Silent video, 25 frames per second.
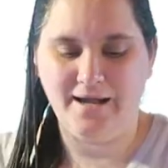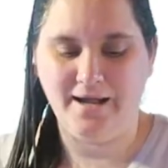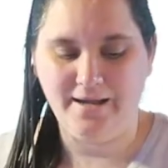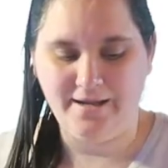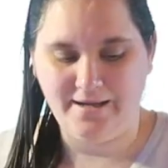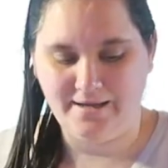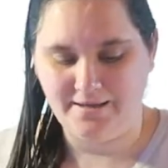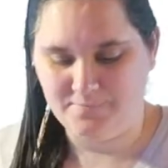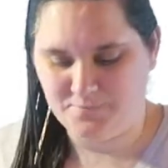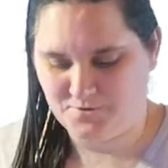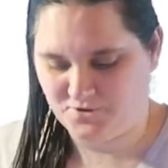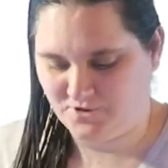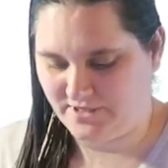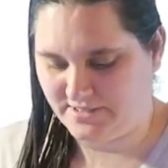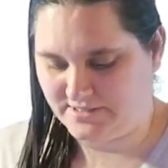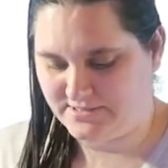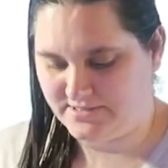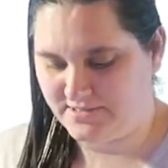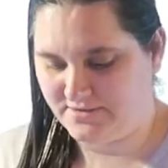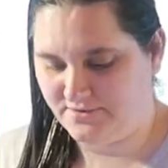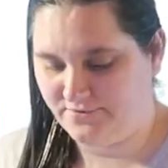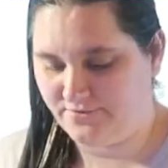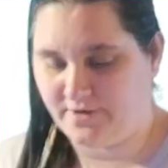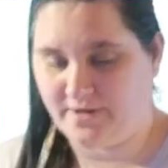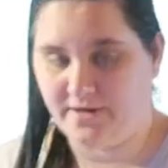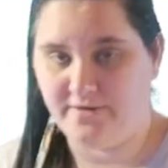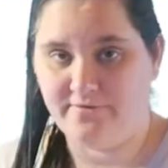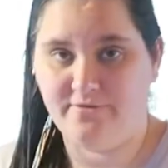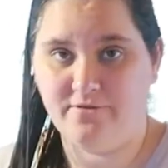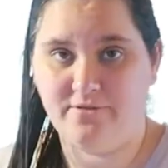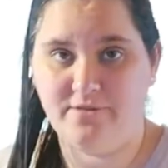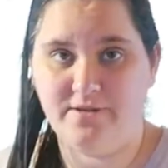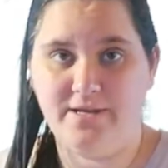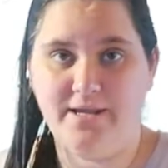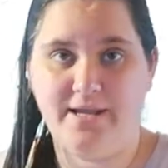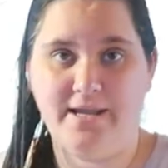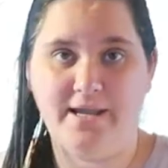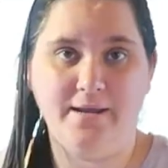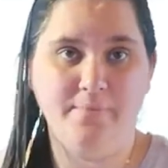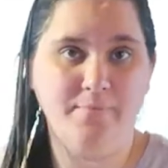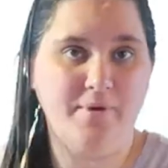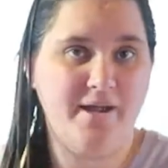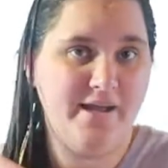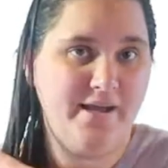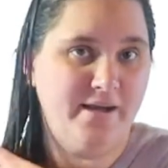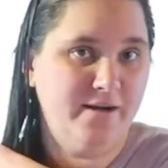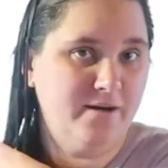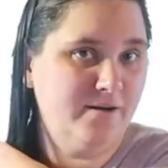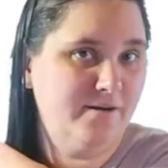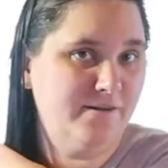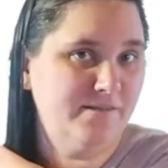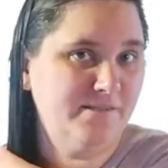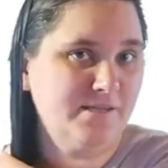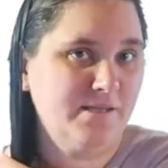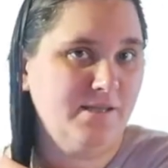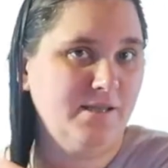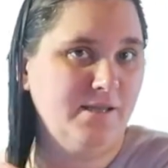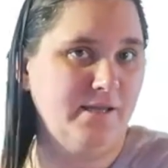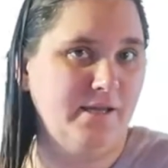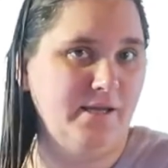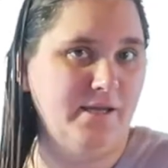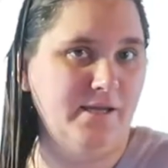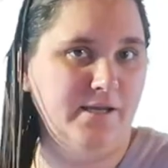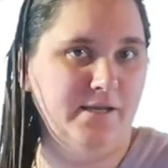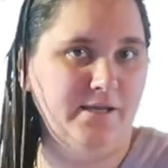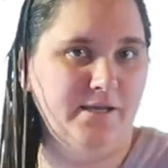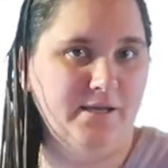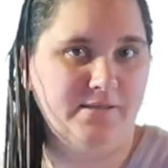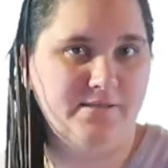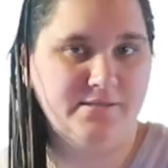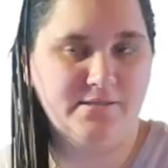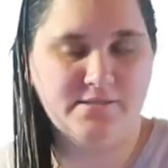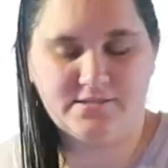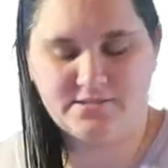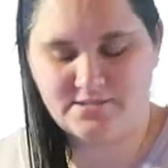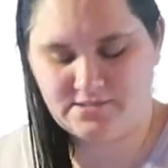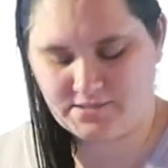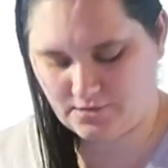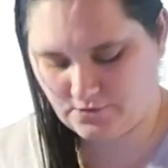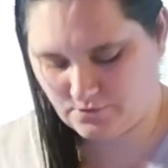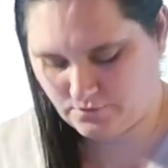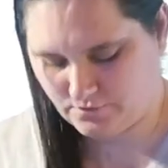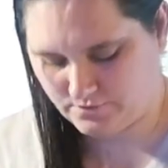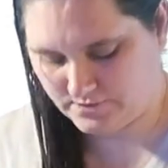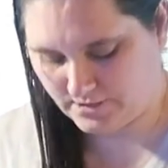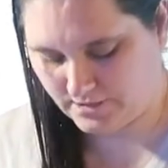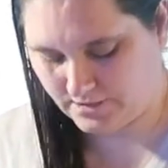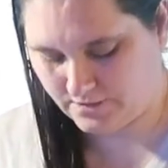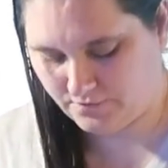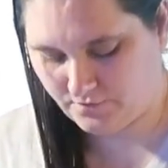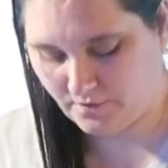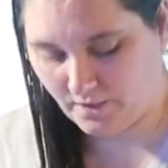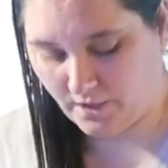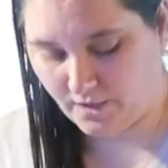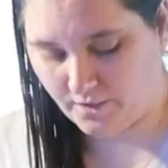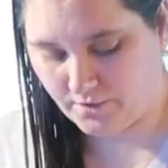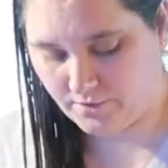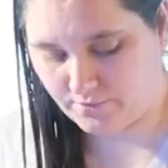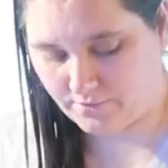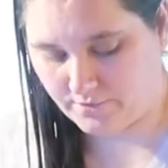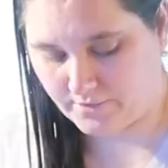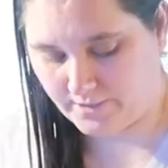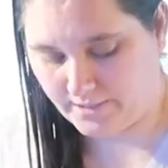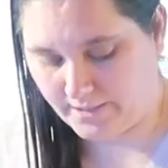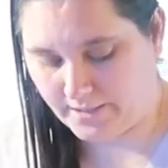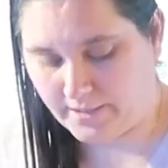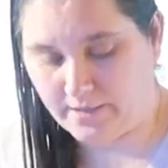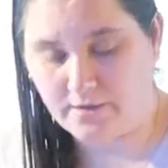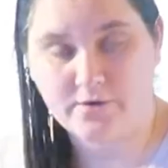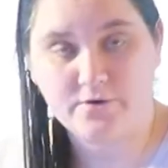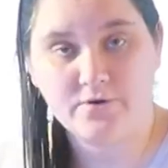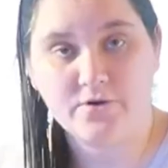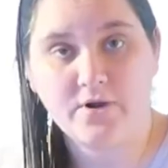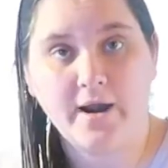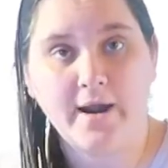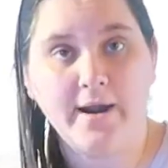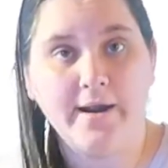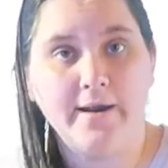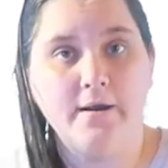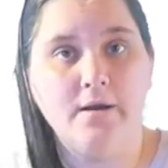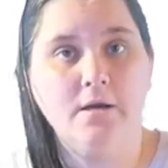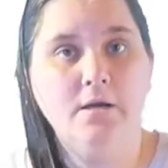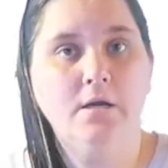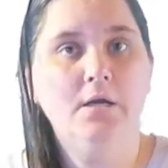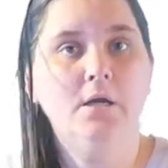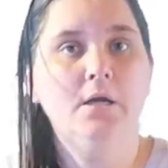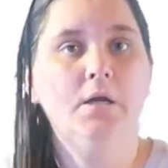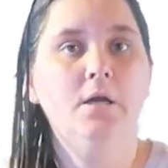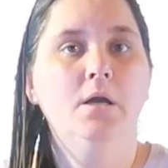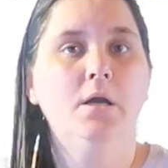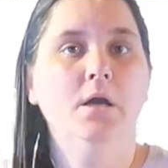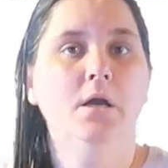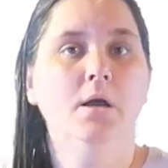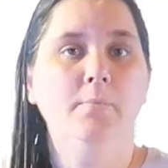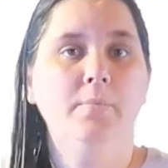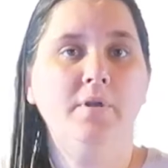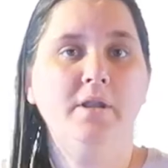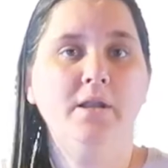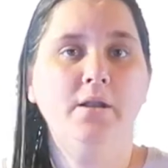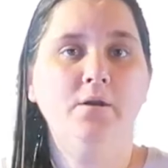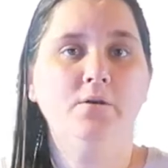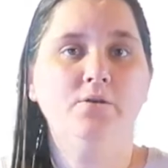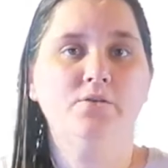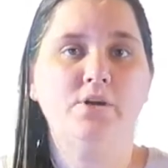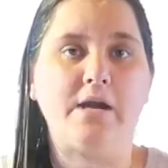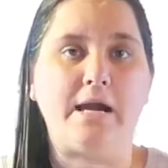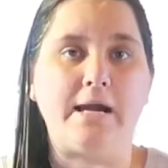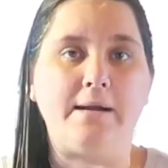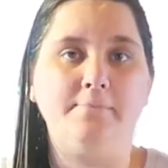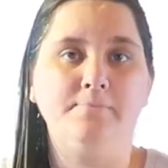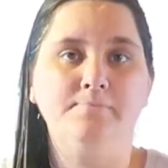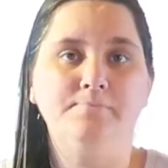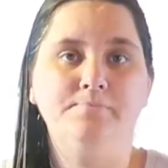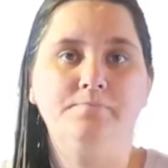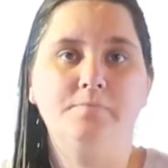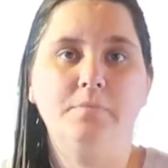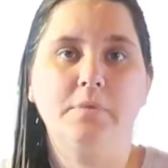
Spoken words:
I am dressed and ready for the day. My hair is clean. Yes, it's soaked. I do not own a hair dryer, but it'll dry.